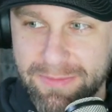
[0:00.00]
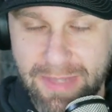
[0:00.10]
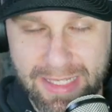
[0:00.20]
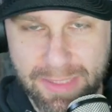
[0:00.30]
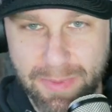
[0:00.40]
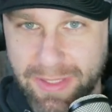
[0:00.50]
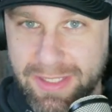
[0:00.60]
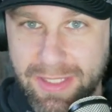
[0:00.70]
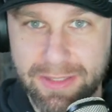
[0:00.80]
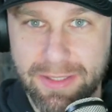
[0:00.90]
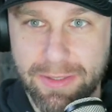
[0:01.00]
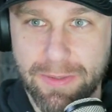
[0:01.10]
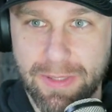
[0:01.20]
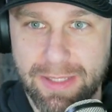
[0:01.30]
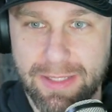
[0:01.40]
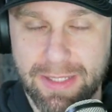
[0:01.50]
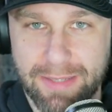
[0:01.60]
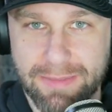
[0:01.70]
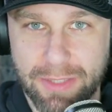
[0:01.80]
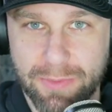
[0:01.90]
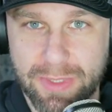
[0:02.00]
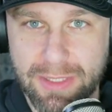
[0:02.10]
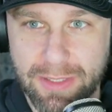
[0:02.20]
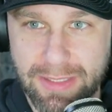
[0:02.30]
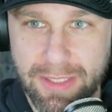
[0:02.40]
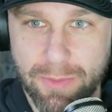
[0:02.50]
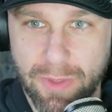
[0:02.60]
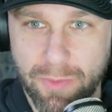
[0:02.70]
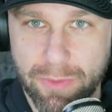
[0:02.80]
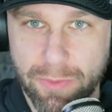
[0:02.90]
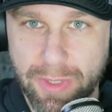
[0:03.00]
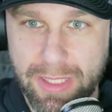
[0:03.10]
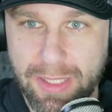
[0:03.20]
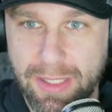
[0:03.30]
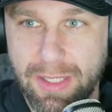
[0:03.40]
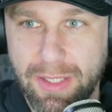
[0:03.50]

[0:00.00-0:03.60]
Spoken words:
has been listening to anything I've done recently, I did one with Ricky